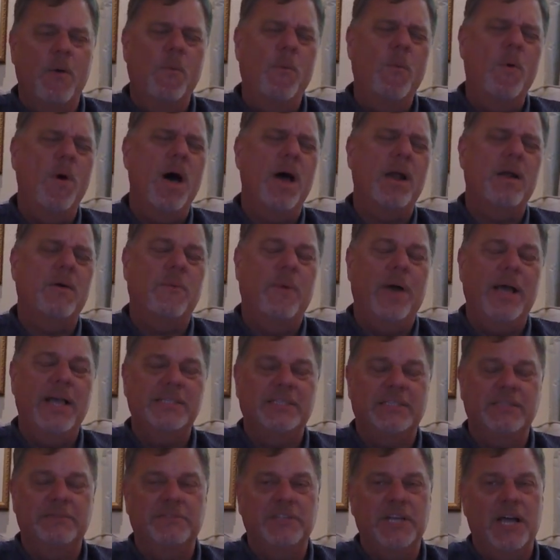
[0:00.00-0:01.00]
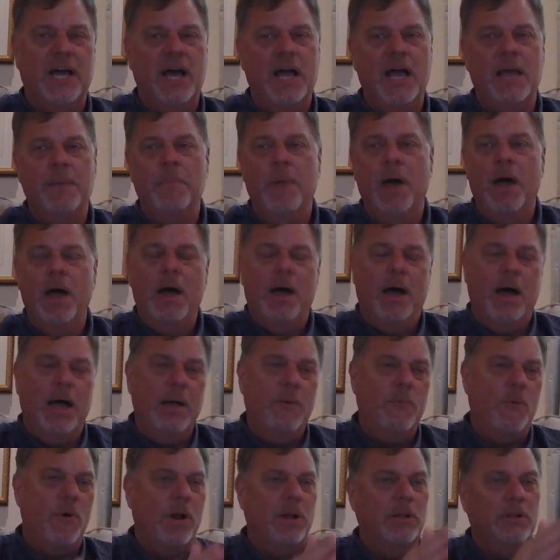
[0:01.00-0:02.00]
What a waste of time.
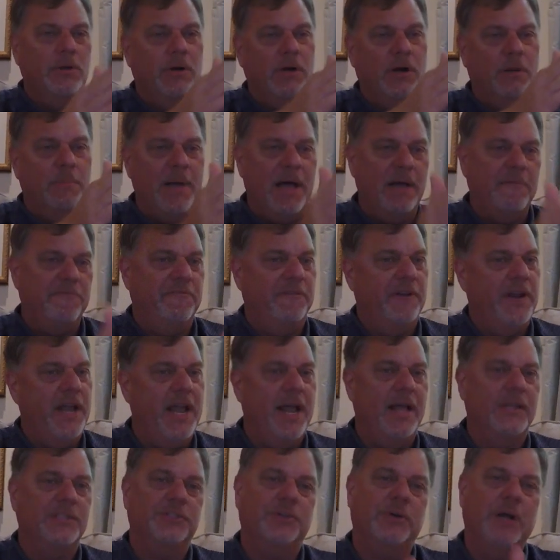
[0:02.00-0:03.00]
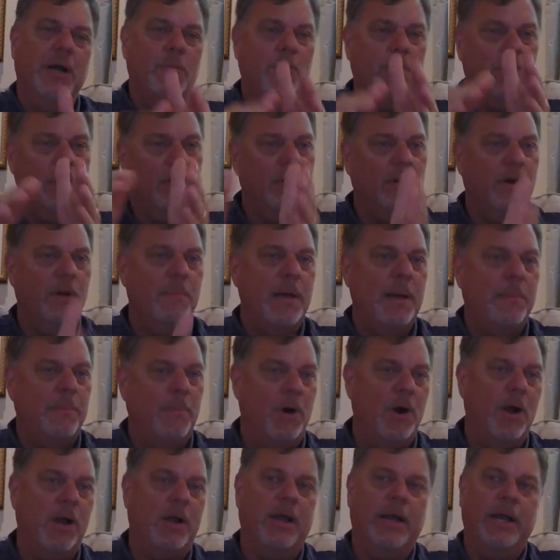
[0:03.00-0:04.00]
I want to learn about finance, or I want to learn about
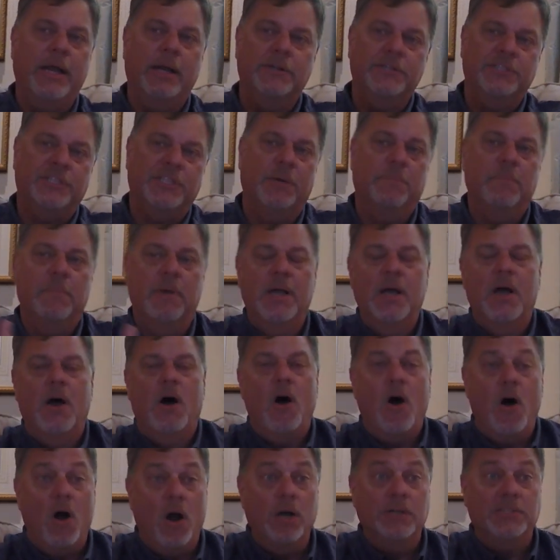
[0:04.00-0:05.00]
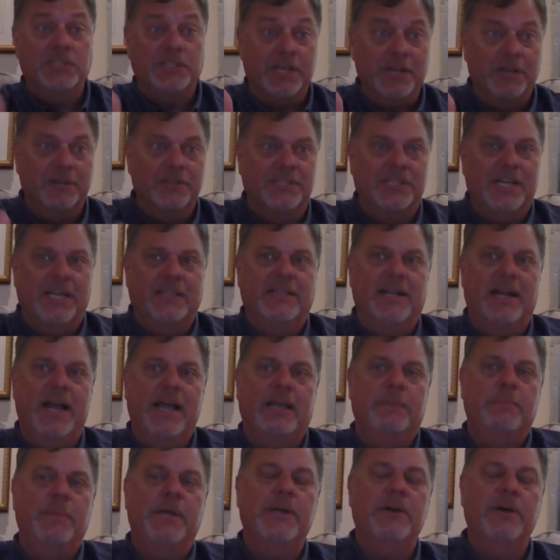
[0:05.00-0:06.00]
marketing, or some hard skill set that I
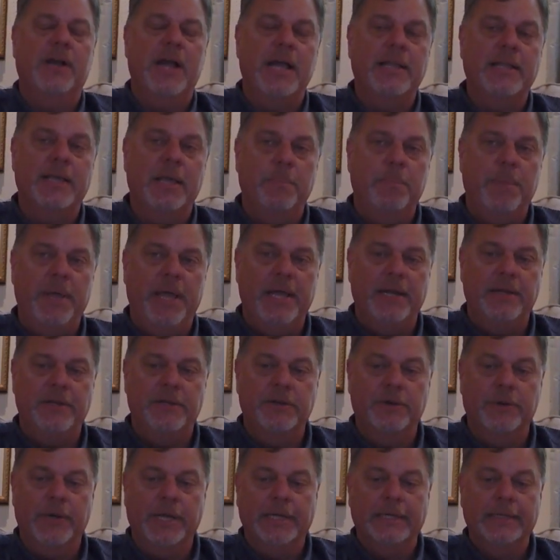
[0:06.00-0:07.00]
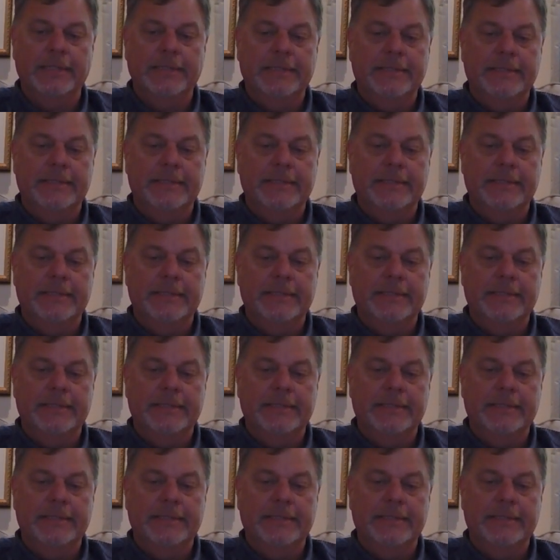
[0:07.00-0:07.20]
could be good at and get paid doing.